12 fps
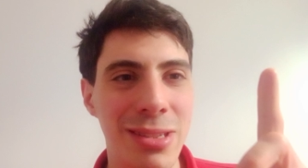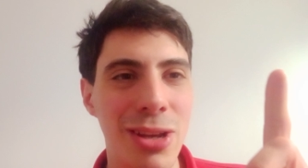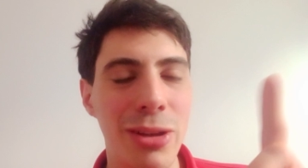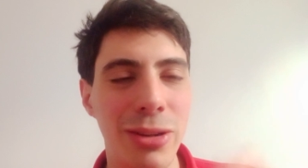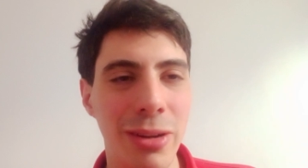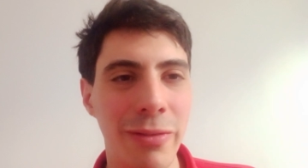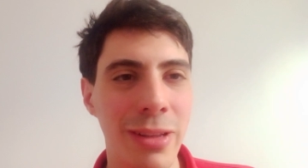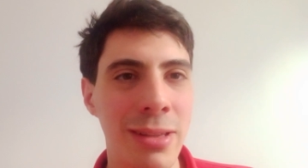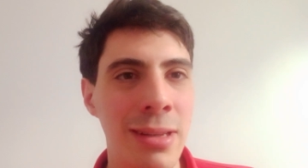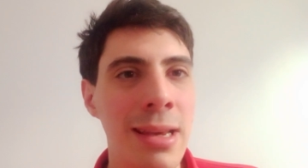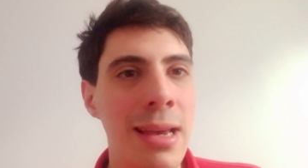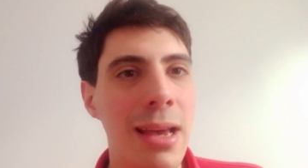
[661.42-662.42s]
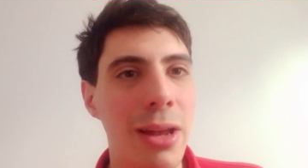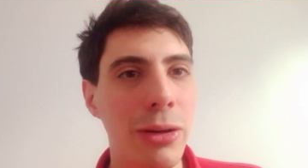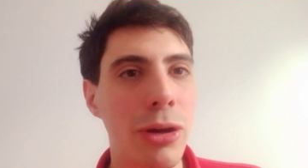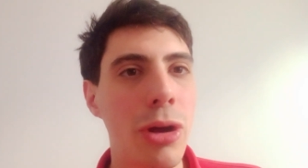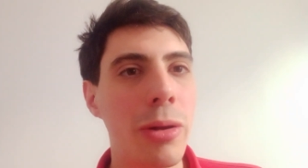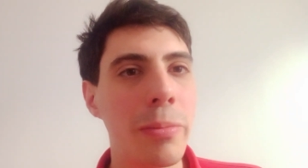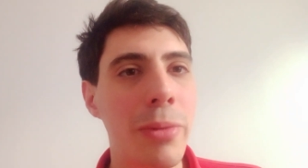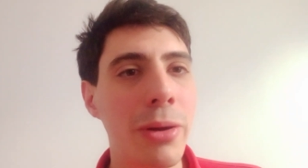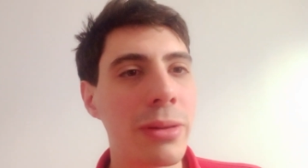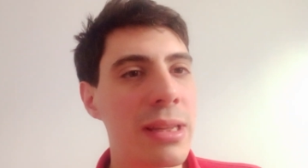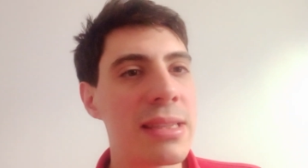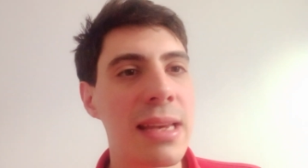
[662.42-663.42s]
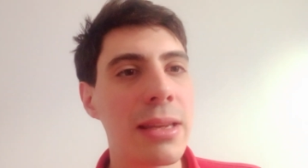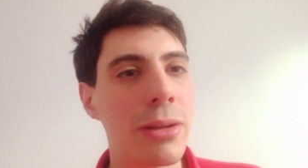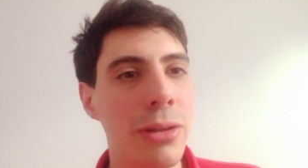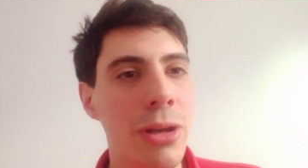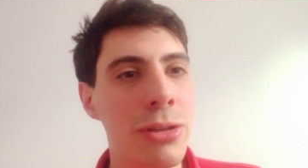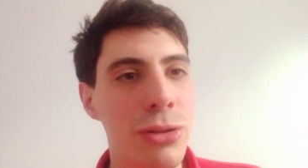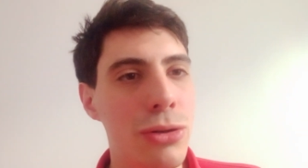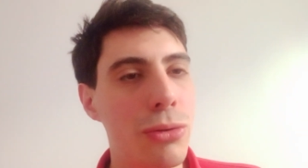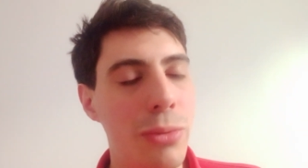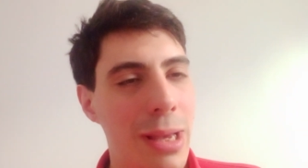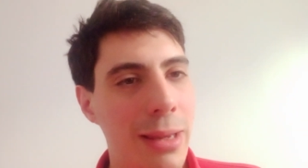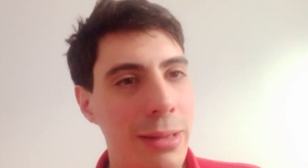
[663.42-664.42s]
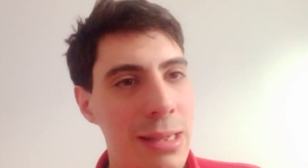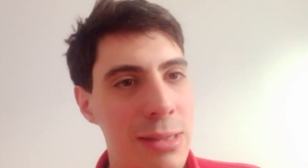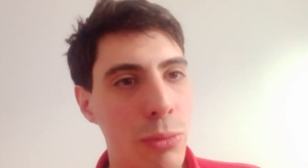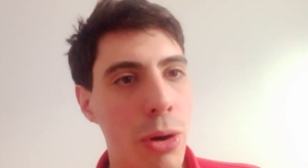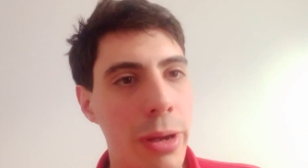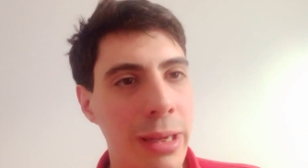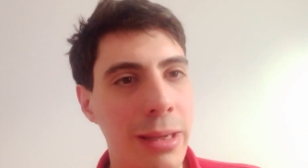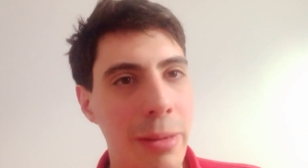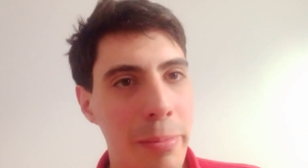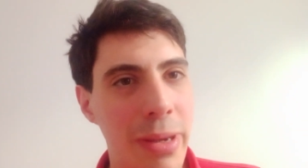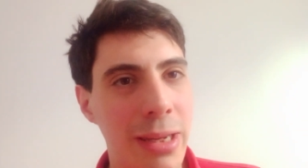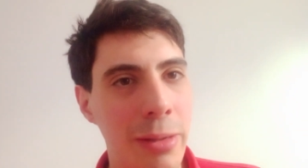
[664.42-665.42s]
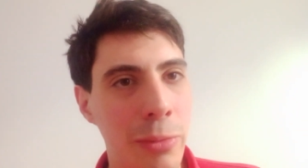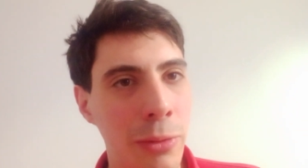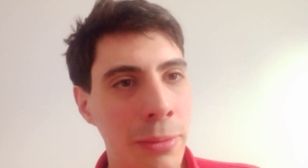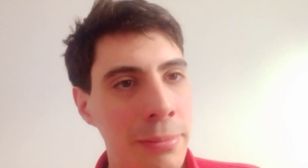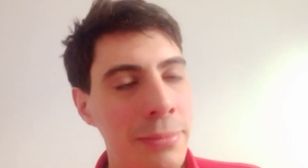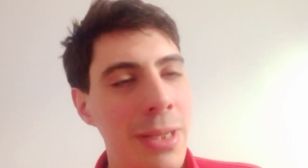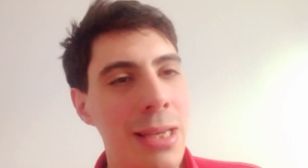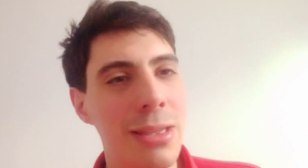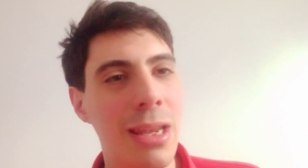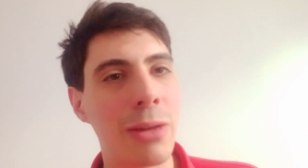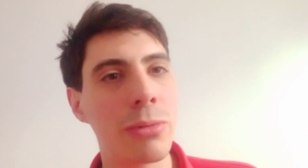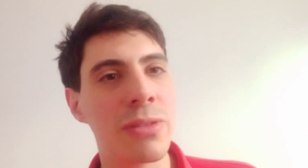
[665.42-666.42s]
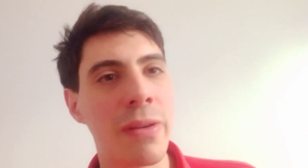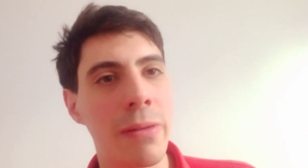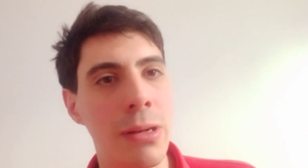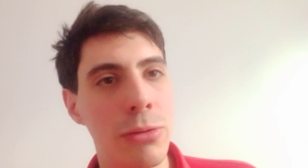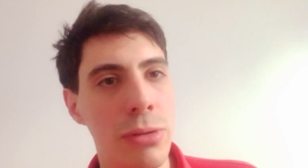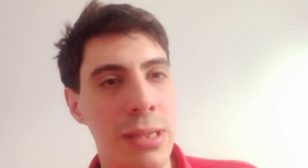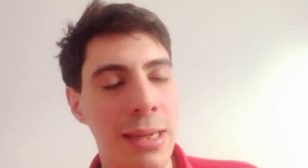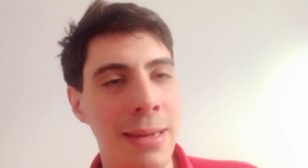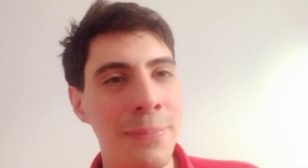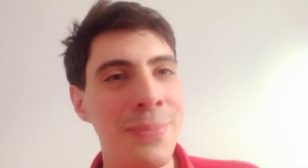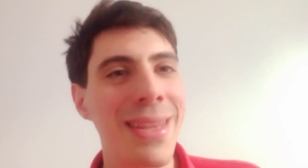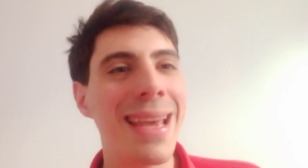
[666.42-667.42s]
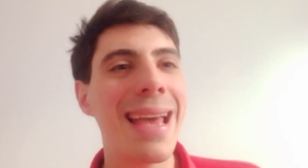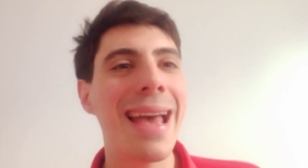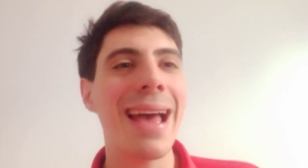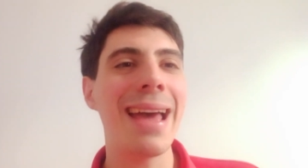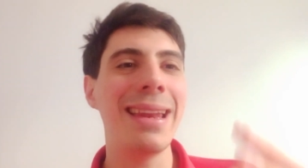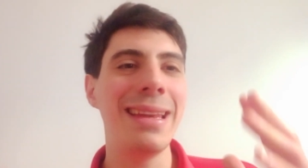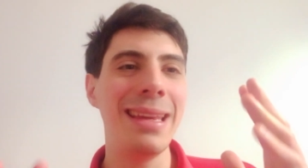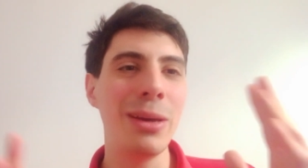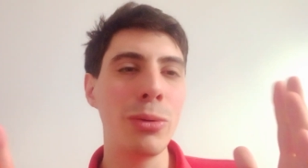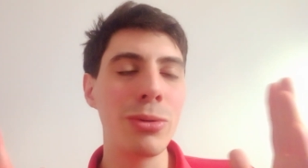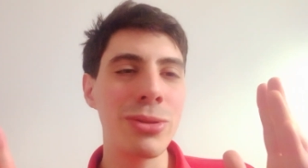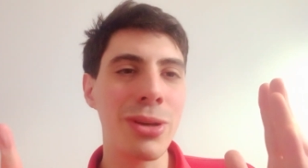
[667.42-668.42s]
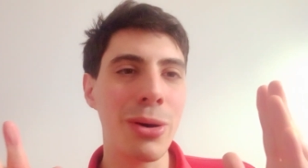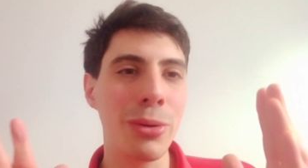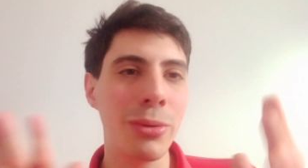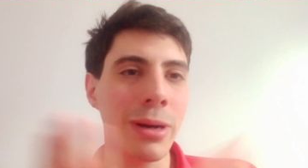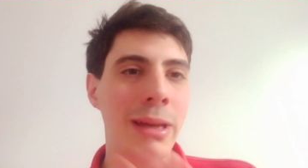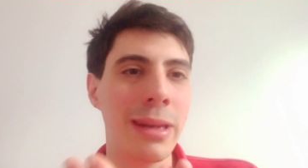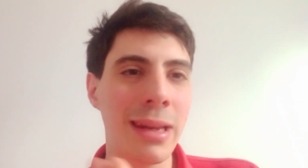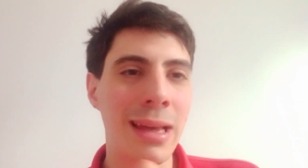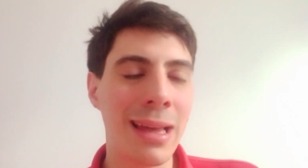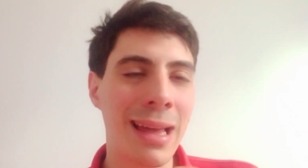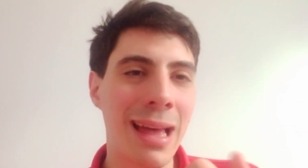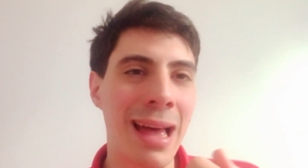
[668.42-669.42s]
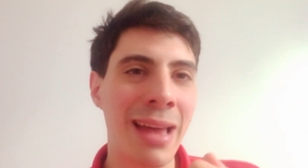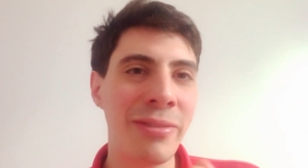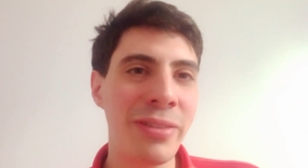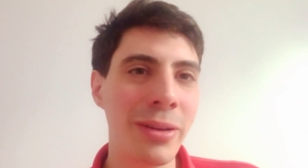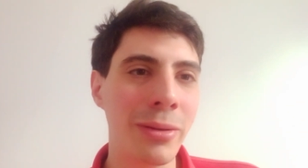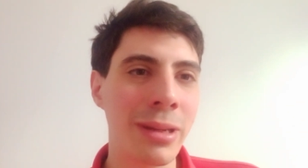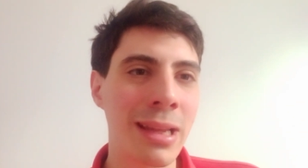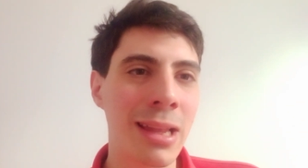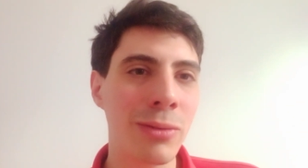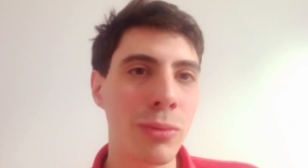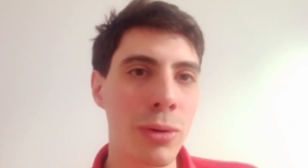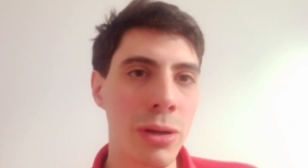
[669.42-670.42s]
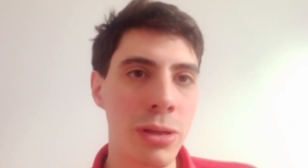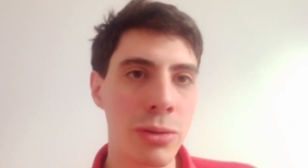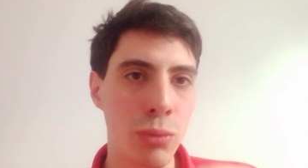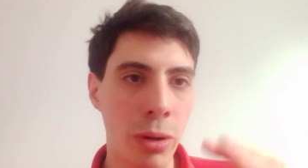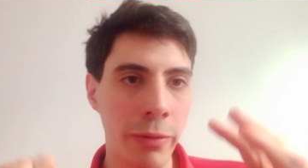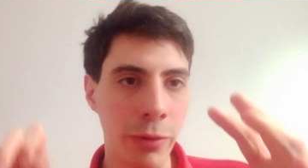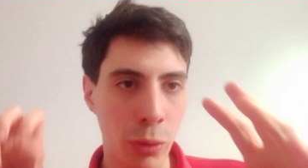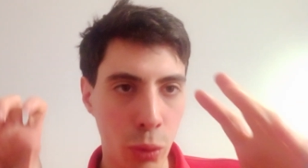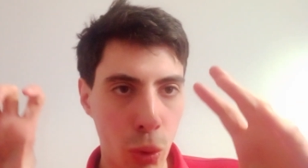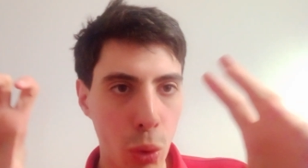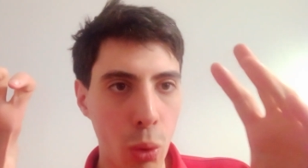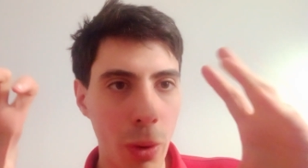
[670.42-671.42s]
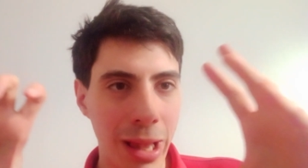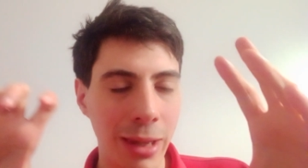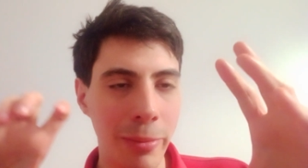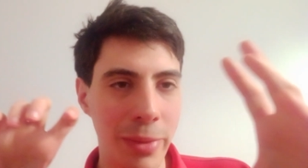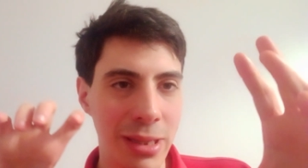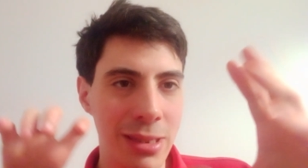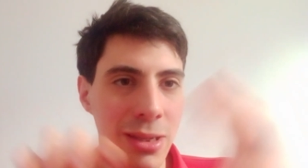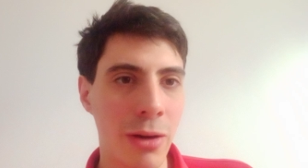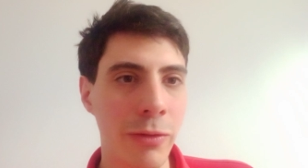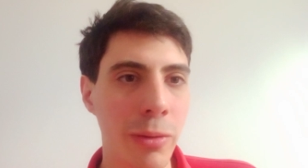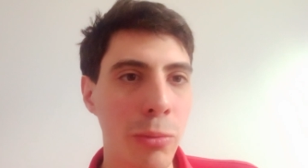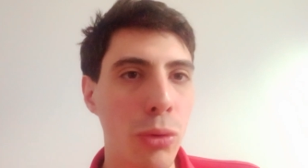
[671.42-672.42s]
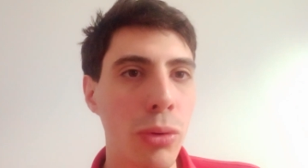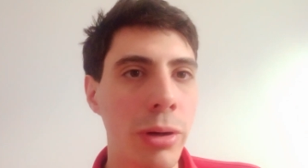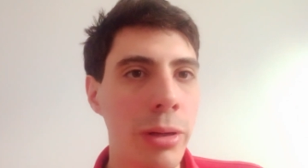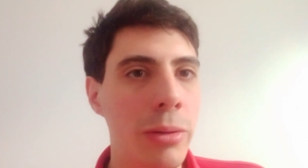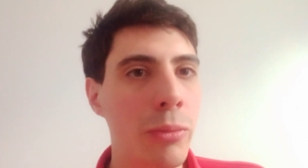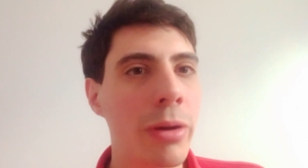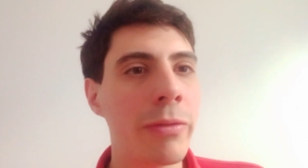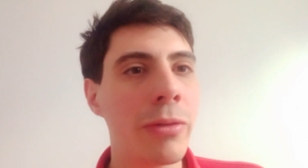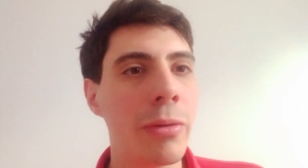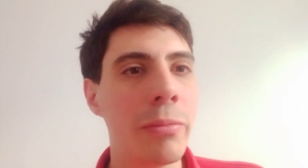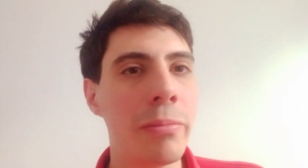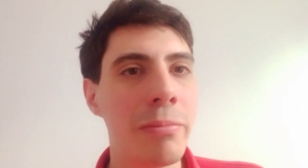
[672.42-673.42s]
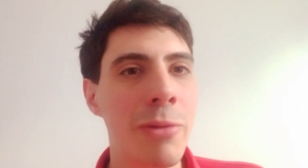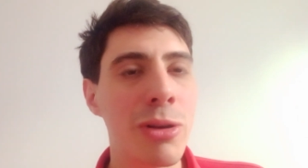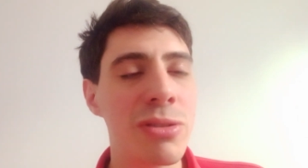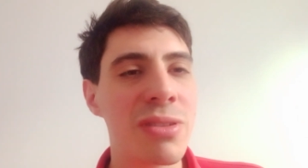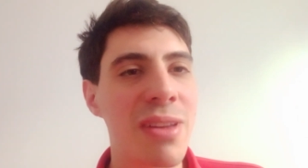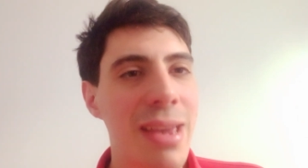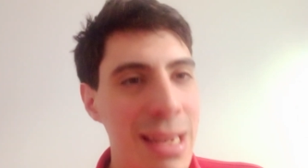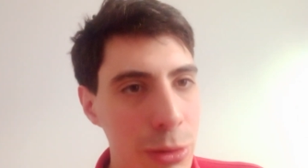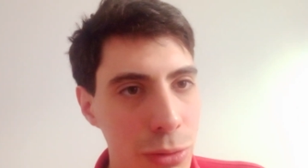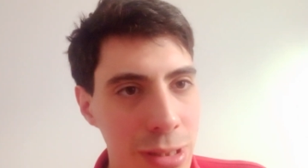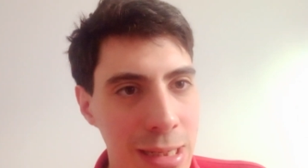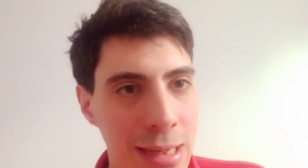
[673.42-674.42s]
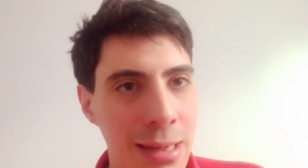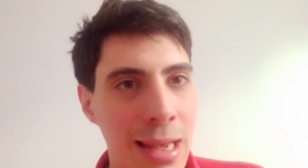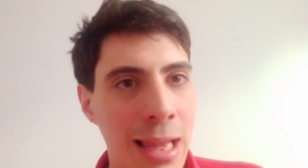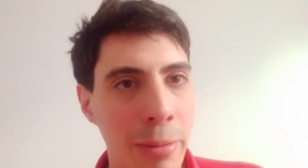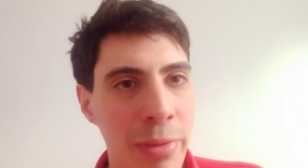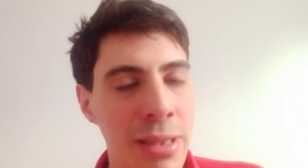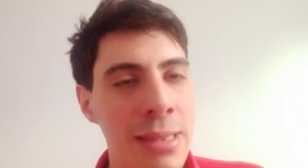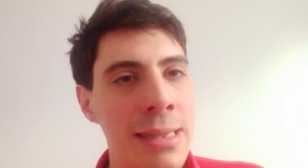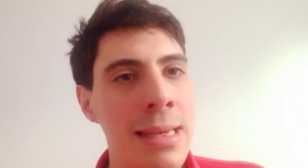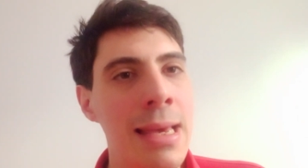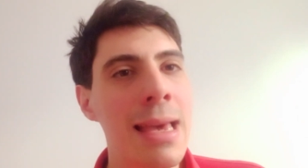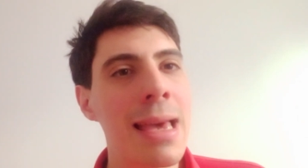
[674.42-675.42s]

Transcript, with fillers: certain of it. And Kernberg did say that those two realities were incompatible. So that was very interesting. And he also, and I feel that that was one of the core elements of the book and one of the most interesting elements.